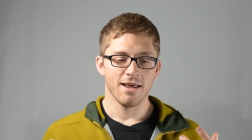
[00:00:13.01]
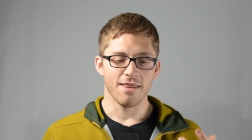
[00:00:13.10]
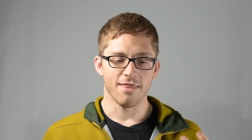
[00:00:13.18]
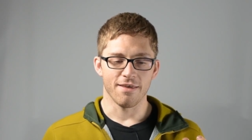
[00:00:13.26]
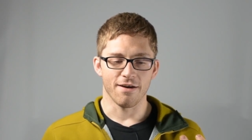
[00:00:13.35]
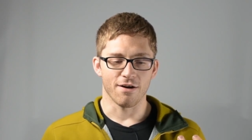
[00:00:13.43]

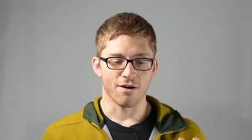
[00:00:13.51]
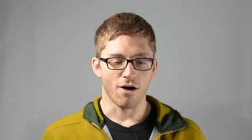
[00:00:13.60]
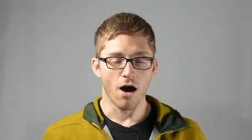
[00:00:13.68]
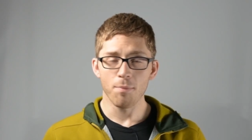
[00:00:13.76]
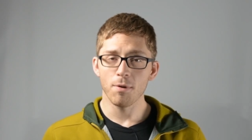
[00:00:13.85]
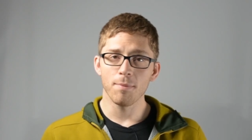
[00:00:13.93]

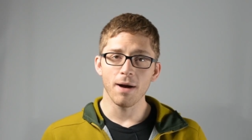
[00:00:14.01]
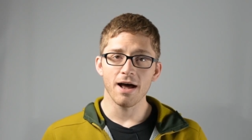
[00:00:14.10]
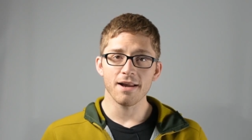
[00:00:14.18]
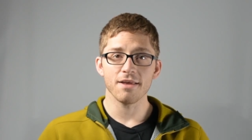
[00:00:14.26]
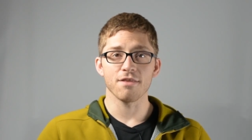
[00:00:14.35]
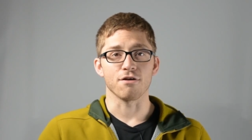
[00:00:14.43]
their upper
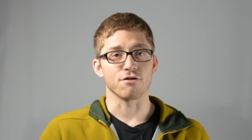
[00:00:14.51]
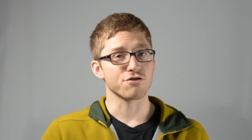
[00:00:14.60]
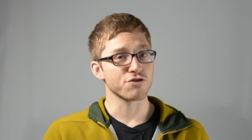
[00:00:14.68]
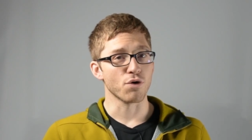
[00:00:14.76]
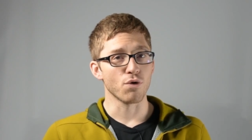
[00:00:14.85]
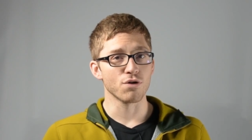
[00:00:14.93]
body, their
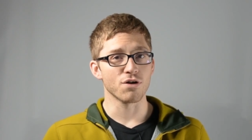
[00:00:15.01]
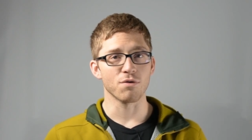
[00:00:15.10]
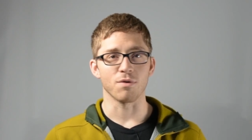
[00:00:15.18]
shoulder,